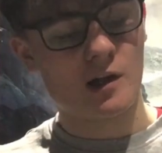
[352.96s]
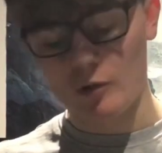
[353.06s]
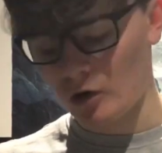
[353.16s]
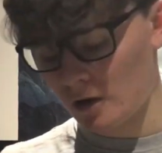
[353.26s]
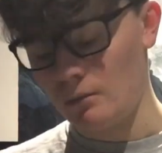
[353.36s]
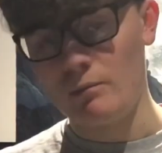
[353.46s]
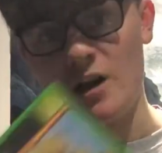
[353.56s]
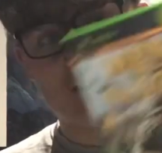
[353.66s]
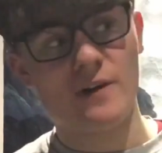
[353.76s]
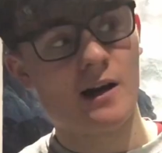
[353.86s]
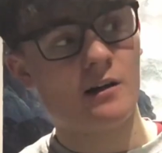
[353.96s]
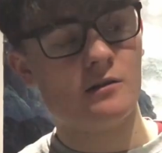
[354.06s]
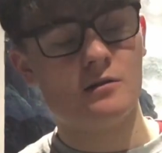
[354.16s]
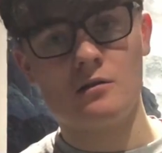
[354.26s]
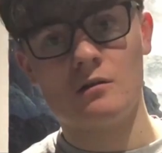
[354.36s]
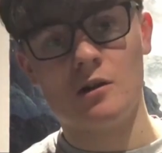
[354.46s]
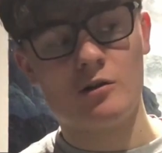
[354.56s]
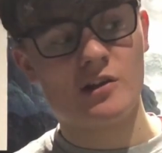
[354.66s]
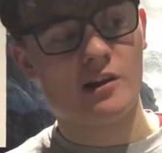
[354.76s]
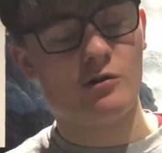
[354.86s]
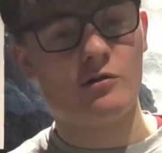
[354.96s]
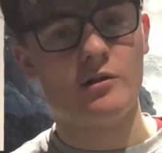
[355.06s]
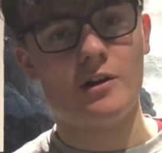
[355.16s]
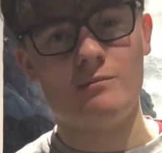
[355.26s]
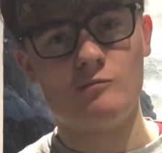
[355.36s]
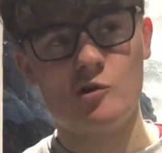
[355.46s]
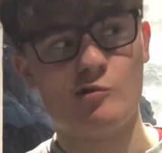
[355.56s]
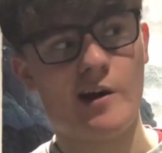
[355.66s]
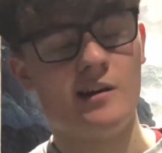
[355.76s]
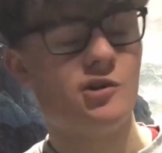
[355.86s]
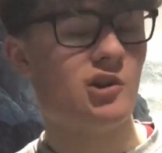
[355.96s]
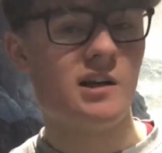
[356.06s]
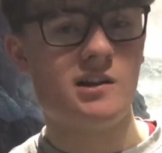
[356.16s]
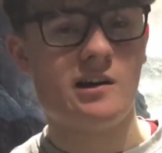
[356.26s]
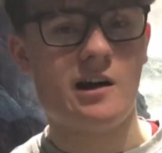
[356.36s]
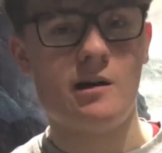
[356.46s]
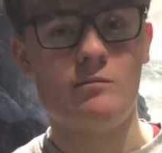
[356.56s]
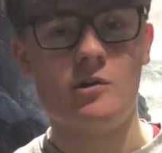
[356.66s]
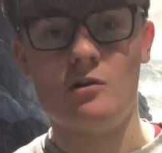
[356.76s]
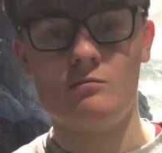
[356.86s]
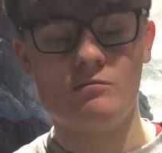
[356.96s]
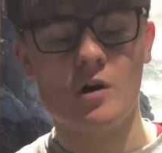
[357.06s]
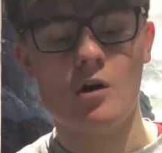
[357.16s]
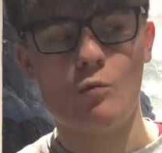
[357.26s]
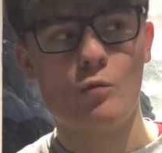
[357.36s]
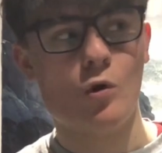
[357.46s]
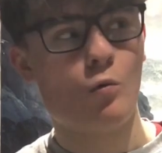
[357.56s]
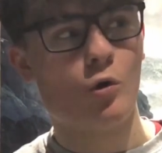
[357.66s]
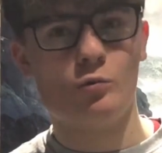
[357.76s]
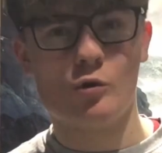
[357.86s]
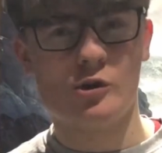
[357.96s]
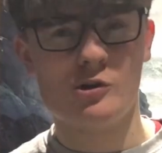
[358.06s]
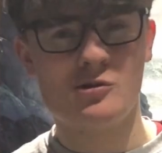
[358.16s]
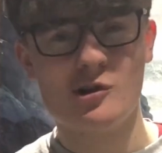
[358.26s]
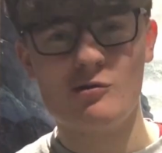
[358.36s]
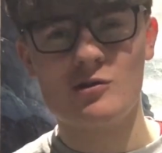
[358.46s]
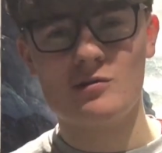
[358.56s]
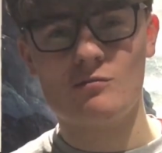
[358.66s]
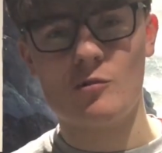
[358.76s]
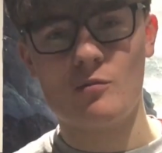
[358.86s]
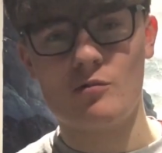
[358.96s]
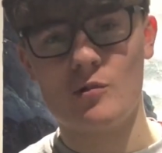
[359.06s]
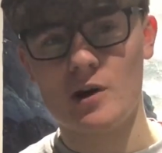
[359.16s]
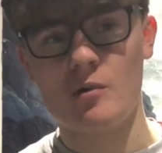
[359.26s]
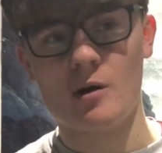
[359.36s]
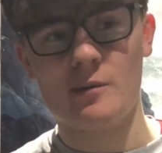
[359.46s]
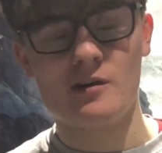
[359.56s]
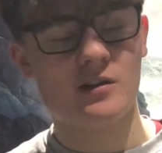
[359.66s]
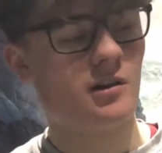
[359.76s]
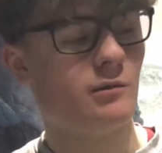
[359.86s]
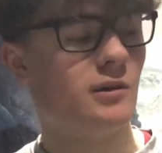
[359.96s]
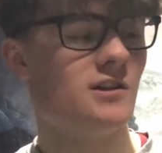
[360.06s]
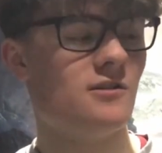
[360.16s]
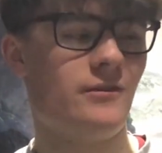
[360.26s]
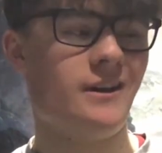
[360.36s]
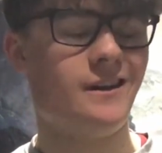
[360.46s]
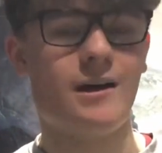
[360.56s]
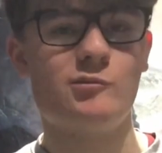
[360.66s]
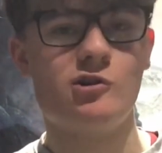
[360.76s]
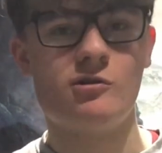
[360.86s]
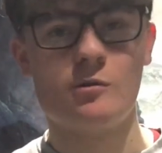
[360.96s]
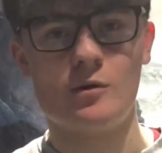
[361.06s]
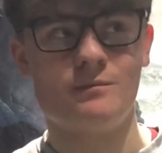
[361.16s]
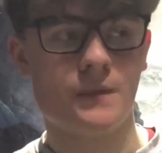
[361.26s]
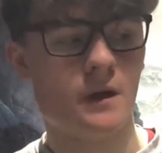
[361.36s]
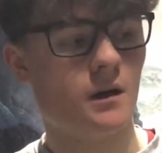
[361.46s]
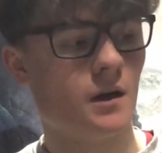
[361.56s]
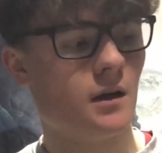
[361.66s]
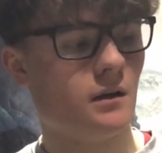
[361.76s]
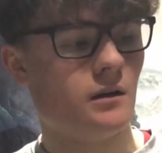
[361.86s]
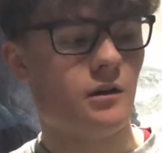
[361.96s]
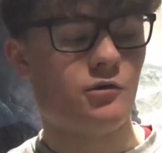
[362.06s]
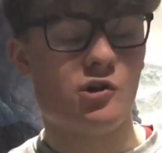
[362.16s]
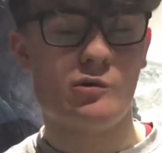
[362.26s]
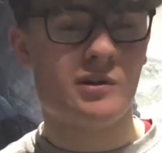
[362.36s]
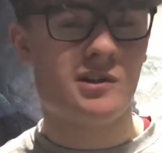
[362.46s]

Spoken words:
I bought it. Men of Valor. It looks like another kind of trend chasing game. You know, World War II shooters were pretty popular at the time. This is a Vietnam shooter, but you know, shooters in